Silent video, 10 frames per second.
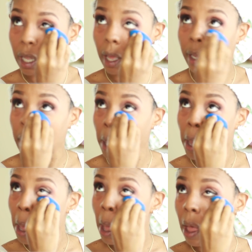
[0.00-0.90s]
Like,
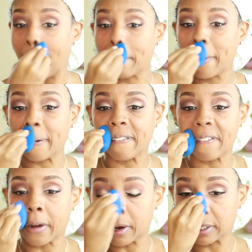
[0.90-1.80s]
I
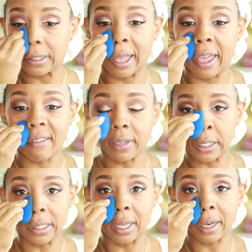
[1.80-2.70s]
prefer to have a
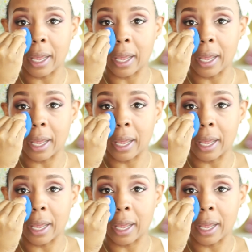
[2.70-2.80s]
scent.